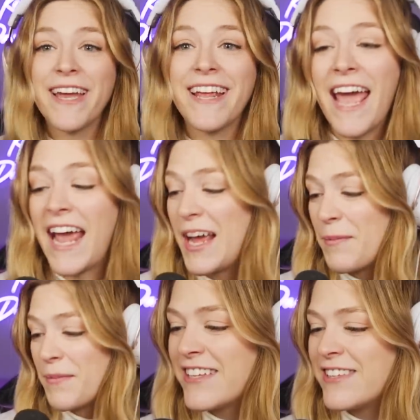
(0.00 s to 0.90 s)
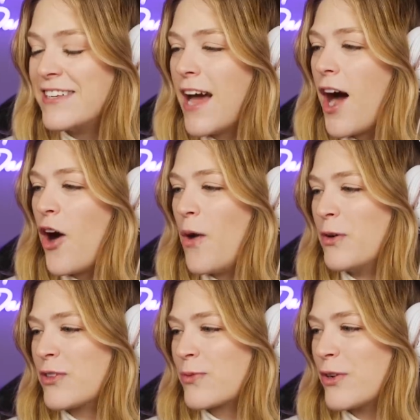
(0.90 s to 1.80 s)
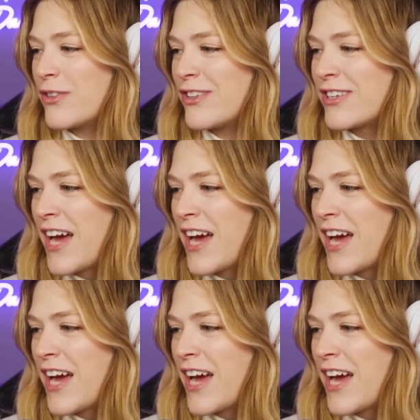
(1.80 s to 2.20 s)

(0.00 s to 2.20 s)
it, game. It is not almost Rose's